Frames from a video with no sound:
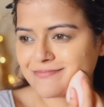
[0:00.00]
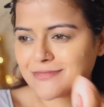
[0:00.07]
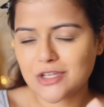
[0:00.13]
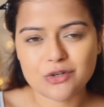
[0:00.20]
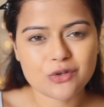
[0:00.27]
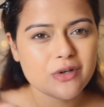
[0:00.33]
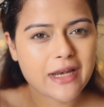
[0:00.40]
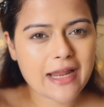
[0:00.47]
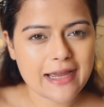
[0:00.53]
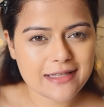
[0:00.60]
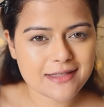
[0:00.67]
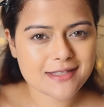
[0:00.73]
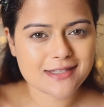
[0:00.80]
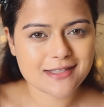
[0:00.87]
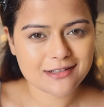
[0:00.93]

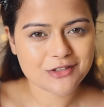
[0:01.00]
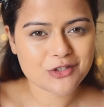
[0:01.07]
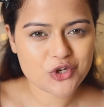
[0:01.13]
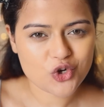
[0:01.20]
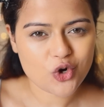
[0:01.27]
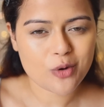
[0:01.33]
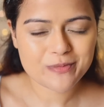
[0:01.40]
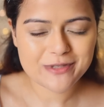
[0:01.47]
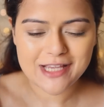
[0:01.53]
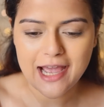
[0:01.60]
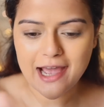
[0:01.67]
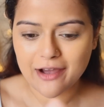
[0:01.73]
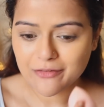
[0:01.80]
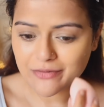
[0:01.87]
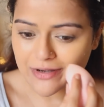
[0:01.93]
lights that the shops
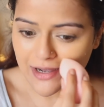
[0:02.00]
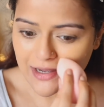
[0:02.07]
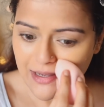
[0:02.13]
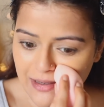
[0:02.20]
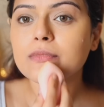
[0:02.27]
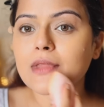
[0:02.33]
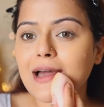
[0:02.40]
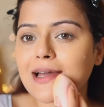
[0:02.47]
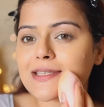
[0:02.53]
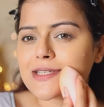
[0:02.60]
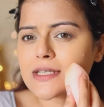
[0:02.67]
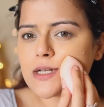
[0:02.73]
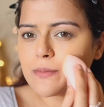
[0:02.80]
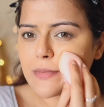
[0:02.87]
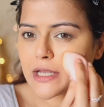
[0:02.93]
have. I
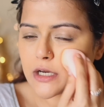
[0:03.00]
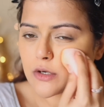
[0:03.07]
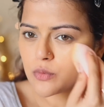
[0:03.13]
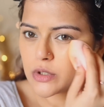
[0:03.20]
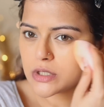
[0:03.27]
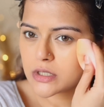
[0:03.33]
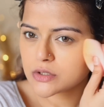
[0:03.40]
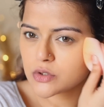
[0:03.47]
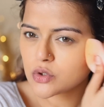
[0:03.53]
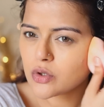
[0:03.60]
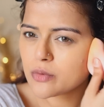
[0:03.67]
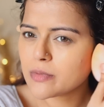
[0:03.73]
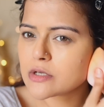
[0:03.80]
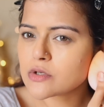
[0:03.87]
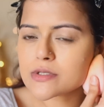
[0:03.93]
still make it work
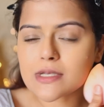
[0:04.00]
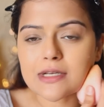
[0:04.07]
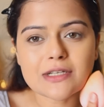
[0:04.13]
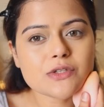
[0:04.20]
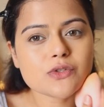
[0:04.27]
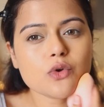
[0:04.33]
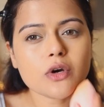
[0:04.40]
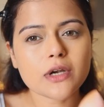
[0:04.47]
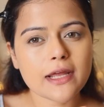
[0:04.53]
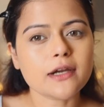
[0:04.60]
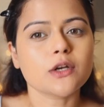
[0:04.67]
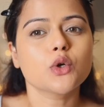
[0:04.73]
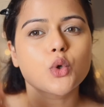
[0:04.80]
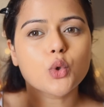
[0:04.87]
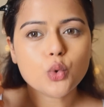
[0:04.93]
though, because it is not
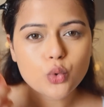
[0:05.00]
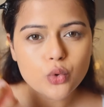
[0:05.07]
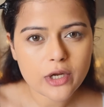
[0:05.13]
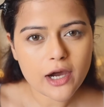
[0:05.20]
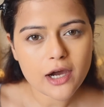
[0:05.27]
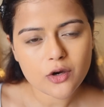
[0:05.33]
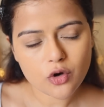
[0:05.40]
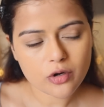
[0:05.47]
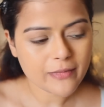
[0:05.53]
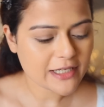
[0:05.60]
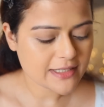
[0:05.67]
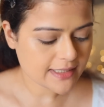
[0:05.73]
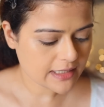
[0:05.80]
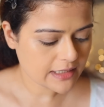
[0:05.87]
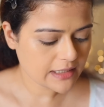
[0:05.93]
like too dark on
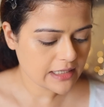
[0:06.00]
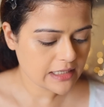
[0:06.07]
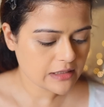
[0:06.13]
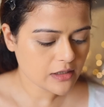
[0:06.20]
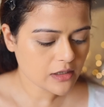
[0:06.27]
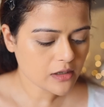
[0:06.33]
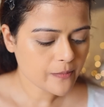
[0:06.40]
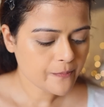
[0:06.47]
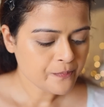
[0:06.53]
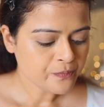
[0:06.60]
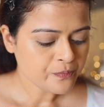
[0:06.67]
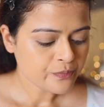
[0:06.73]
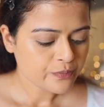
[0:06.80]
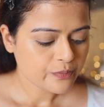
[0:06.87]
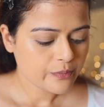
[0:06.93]
my skin either.
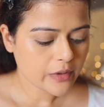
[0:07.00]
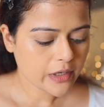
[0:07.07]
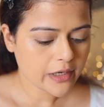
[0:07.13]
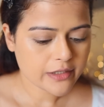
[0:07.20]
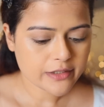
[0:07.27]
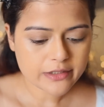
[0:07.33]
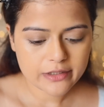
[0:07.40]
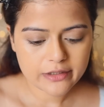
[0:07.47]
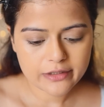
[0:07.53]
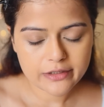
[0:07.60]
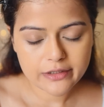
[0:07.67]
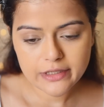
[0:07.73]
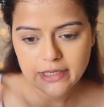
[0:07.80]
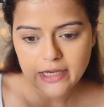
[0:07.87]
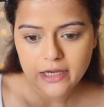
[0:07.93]
But
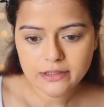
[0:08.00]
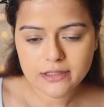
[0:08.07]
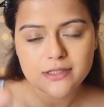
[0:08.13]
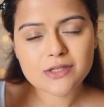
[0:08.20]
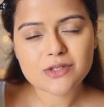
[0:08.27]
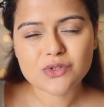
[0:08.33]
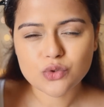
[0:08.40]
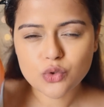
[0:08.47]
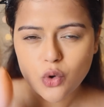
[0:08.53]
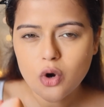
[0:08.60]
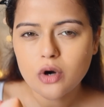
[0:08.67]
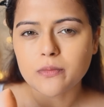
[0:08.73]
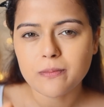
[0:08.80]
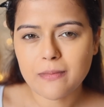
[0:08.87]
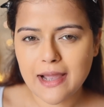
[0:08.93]
yeah, this is
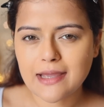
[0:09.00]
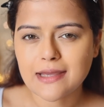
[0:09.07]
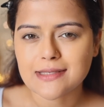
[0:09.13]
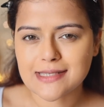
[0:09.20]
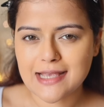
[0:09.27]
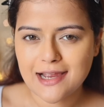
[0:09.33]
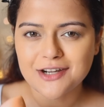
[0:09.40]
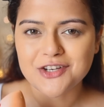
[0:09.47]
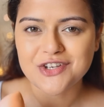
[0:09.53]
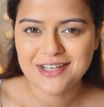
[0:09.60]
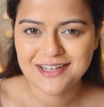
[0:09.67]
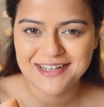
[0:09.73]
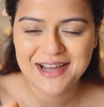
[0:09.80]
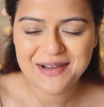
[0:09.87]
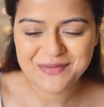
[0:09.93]
not my exact
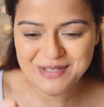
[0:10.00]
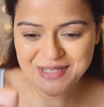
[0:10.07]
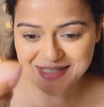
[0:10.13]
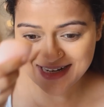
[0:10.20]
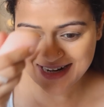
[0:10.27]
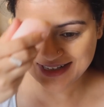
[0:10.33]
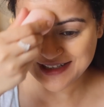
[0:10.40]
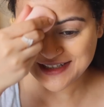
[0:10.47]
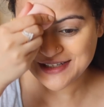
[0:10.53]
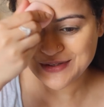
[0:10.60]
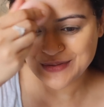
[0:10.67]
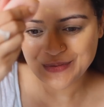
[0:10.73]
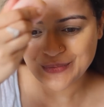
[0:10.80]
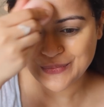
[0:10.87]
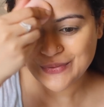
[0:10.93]
shade. I'm just letting
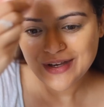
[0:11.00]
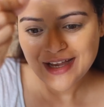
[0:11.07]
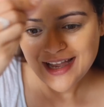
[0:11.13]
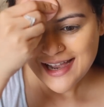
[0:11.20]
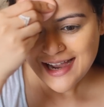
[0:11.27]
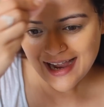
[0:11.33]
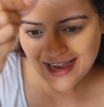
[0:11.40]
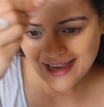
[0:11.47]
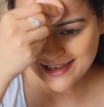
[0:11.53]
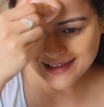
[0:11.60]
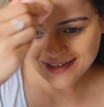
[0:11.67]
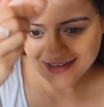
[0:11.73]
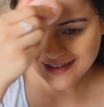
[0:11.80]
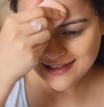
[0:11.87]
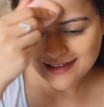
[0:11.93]
you know.
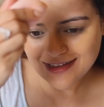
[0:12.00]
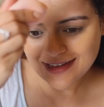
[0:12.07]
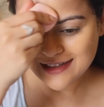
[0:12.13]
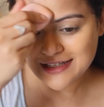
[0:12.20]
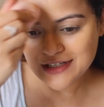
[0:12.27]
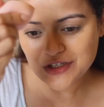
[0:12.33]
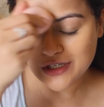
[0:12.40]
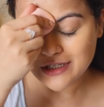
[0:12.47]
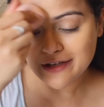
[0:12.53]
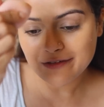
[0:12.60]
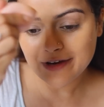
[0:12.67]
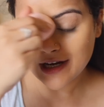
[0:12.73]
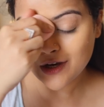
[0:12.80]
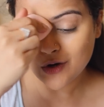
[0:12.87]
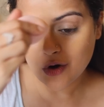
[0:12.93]
Initially
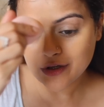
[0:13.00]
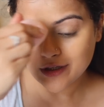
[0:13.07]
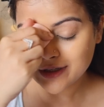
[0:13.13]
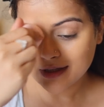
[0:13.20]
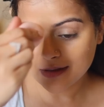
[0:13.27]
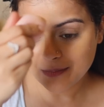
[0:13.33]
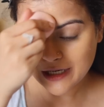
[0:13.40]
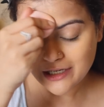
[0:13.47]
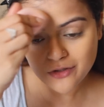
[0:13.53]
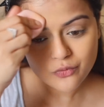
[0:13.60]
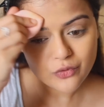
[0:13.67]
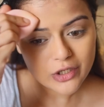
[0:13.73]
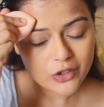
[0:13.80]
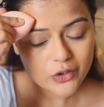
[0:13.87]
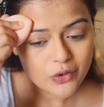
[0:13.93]
when I got it and made a
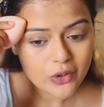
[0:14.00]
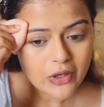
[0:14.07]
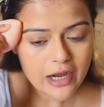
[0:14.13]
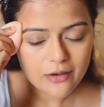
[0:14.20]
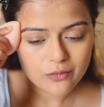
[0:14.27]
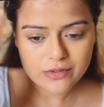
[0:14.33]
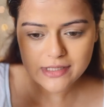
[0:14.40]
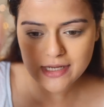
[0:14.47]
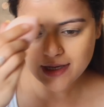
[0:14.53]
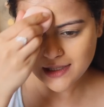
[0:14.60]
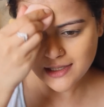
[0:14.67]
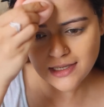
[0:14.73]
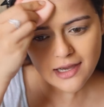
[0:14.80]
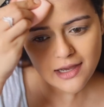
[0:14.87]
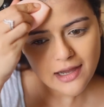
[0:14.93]
video, I was like,
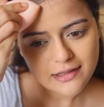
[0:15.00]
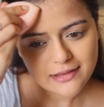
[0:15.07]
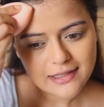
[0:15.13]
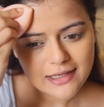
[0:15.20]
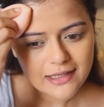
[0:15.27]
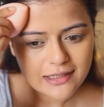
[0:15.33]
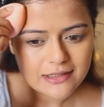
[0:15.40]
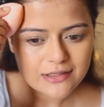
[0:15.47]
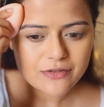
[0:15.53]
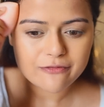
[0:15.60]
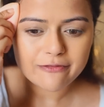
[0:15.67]
yeah, I think it is